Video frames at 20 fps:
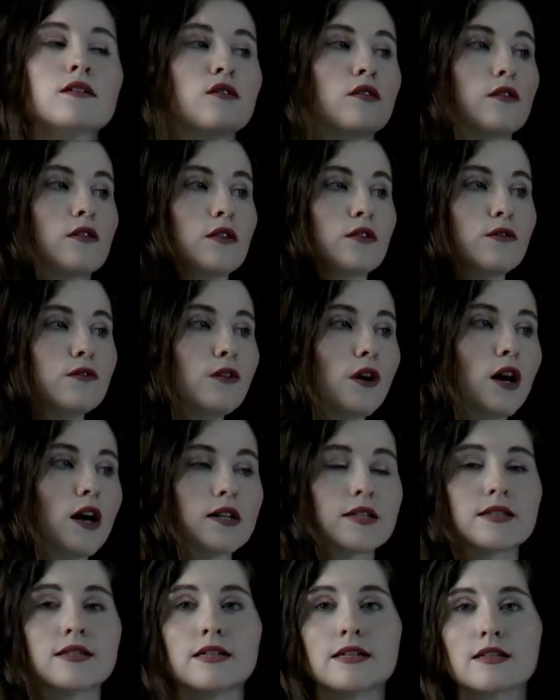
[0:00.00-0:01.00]
the
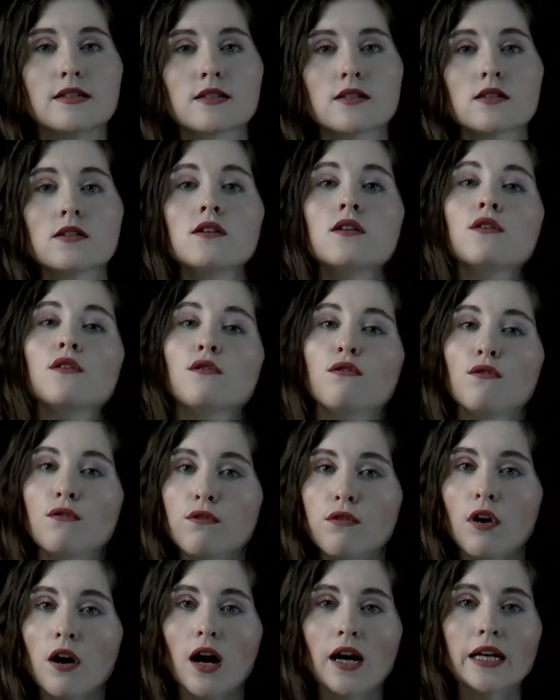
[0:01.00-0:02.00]
fastest.
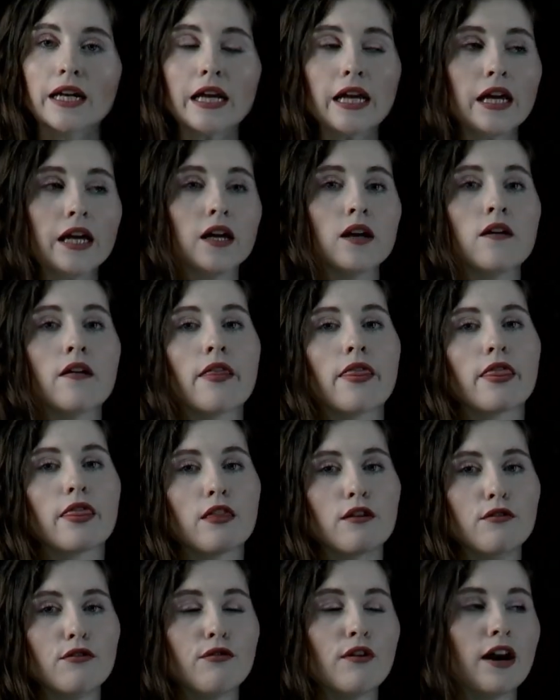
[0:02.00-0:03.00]
Funny,
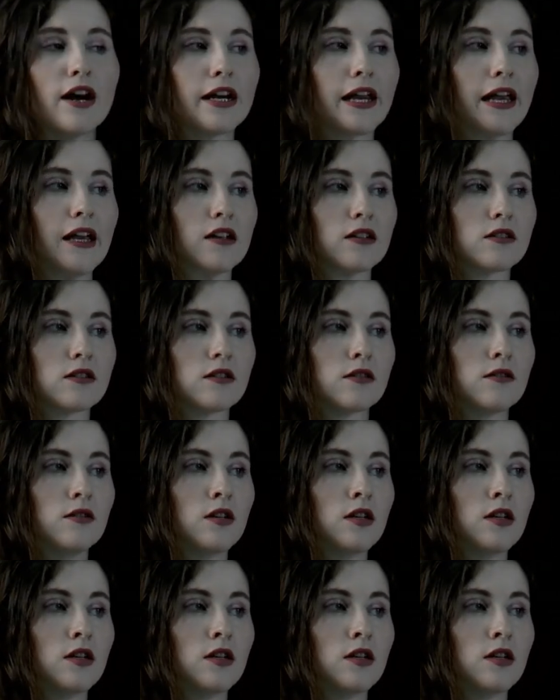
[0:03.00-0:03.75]
the funniest.